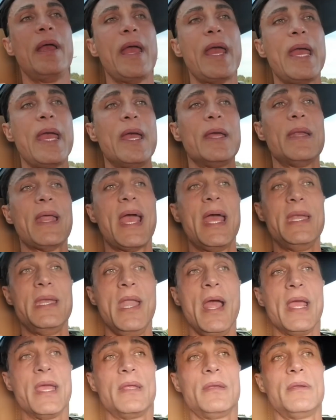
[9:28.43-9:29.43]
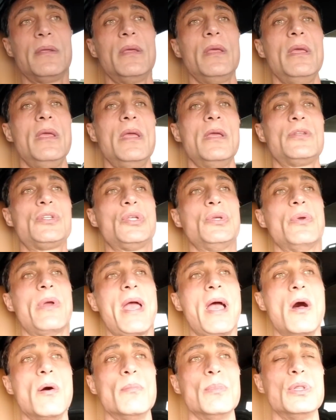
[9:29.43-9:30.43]
and at night to
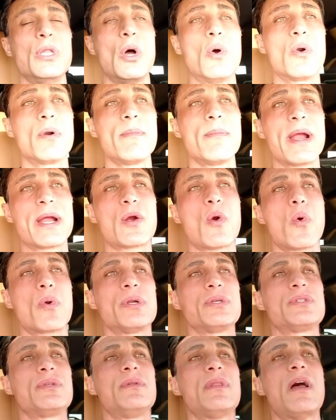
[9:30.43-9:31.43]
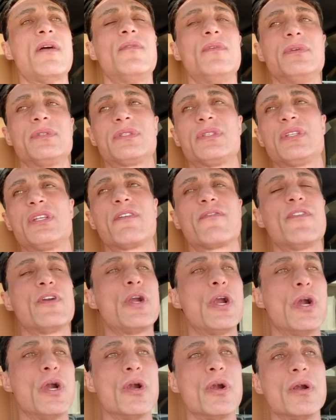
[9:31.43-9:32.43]
help lower my cortisol levels, the different
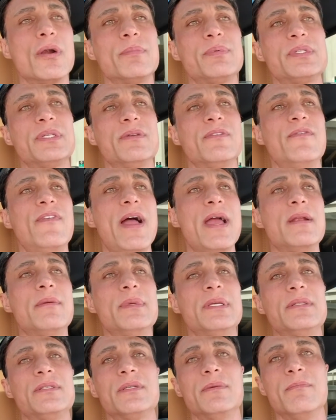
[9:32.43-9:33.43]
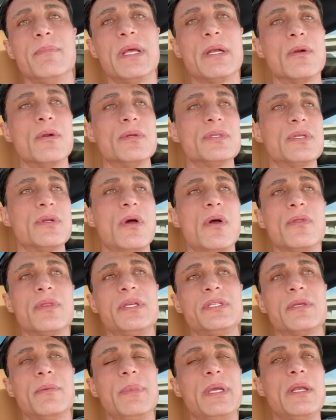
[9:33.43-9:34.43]
herbs and vitamins and minerals and all
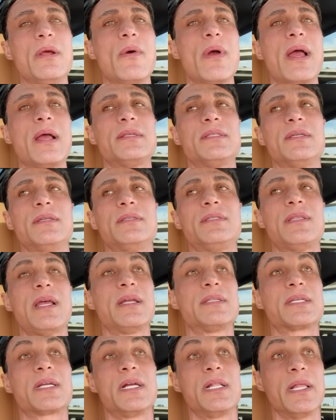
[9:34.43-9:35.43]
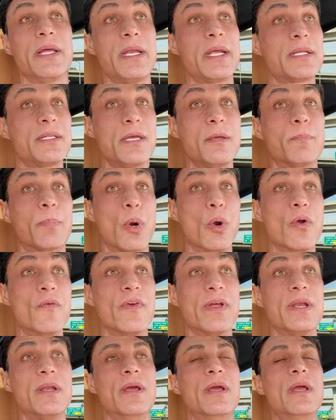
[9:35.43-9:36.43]
these amino acids that's clinically
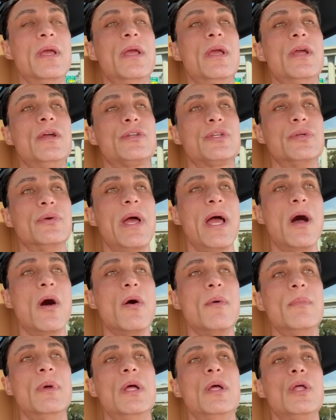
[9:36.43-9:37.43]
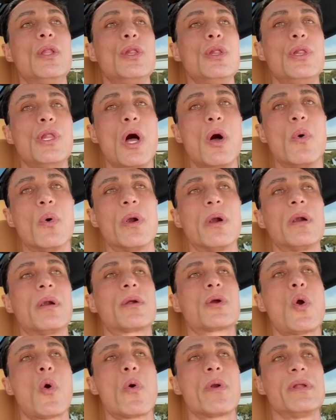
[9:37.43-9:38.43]
proven to help lower
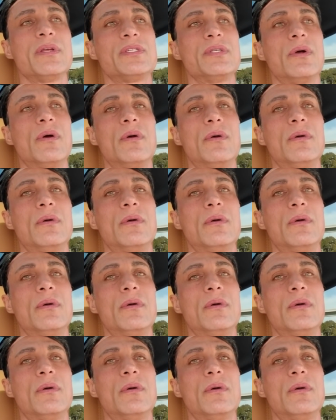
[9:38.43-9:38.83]
cortisol.